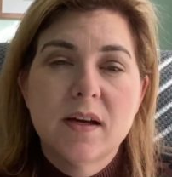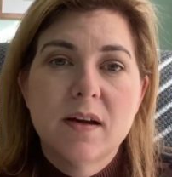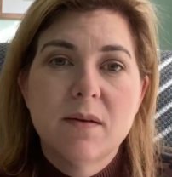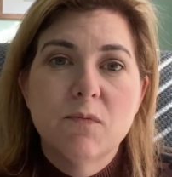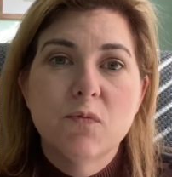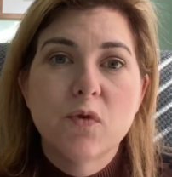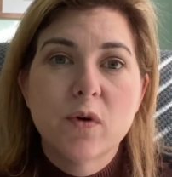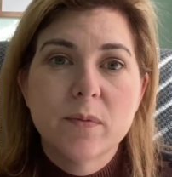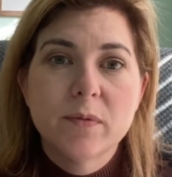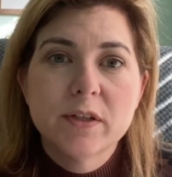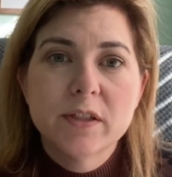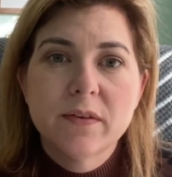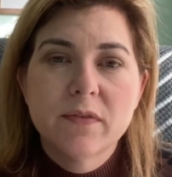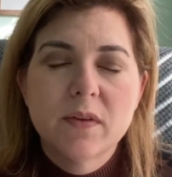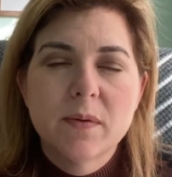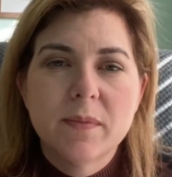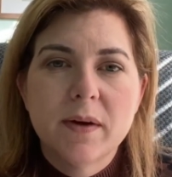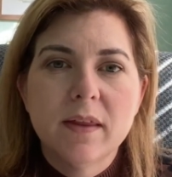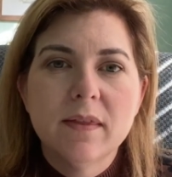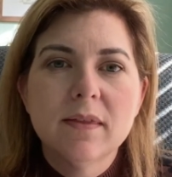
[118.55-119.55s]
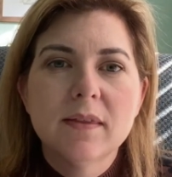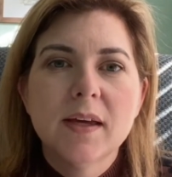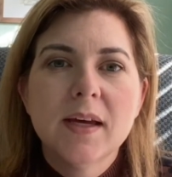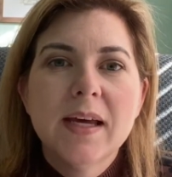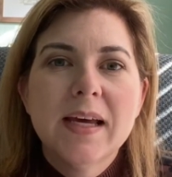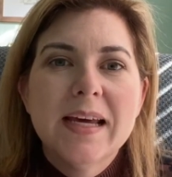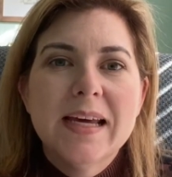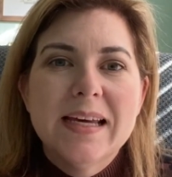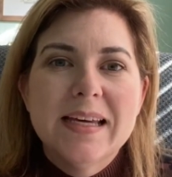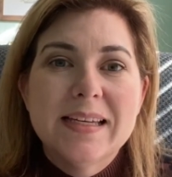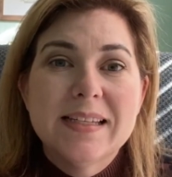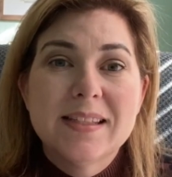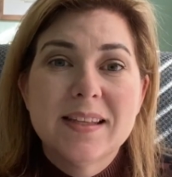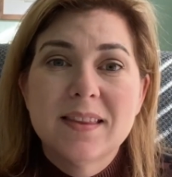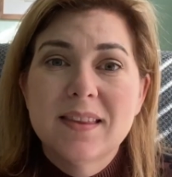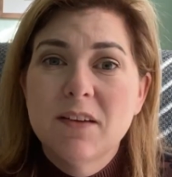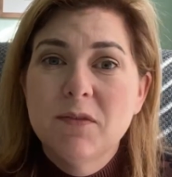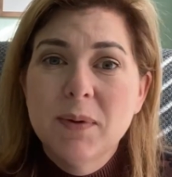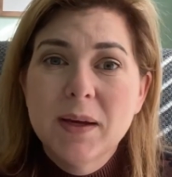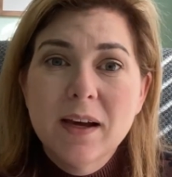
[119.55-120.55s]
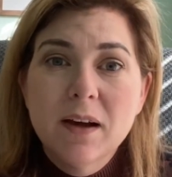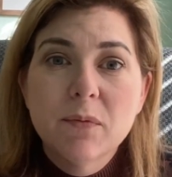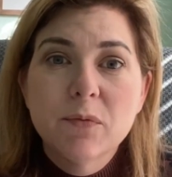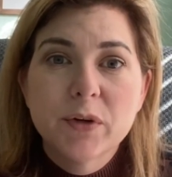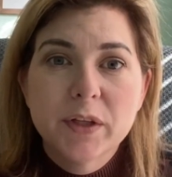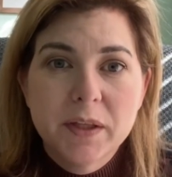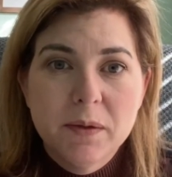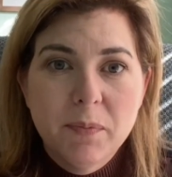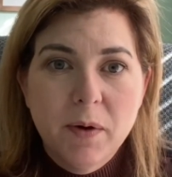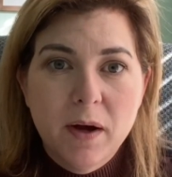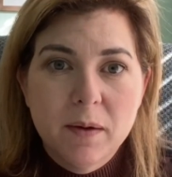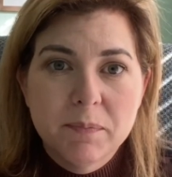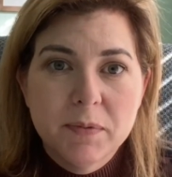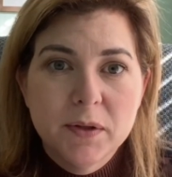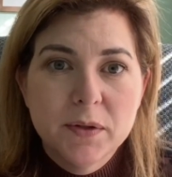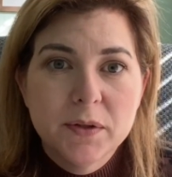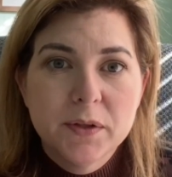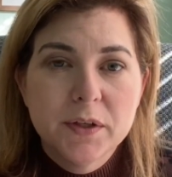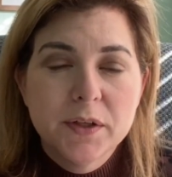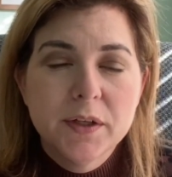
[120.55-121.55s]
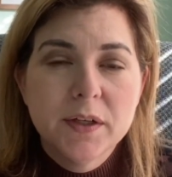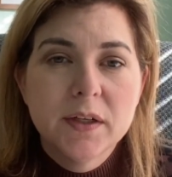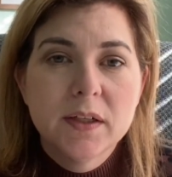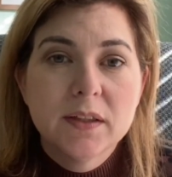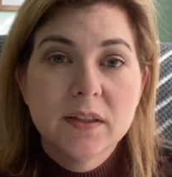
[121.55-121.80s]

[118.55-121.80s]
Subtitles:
warmers of the month is that they've become really popular.